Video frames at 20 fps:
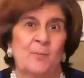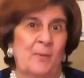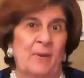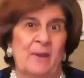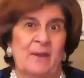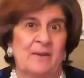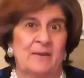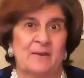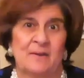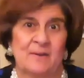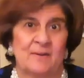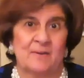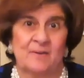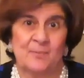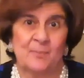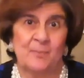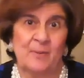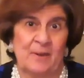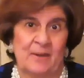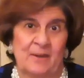weighed
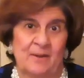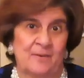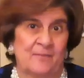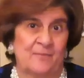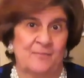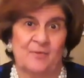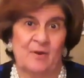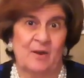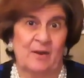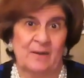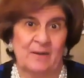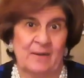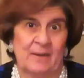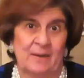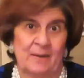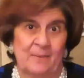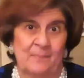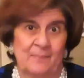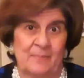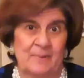last week on Friday,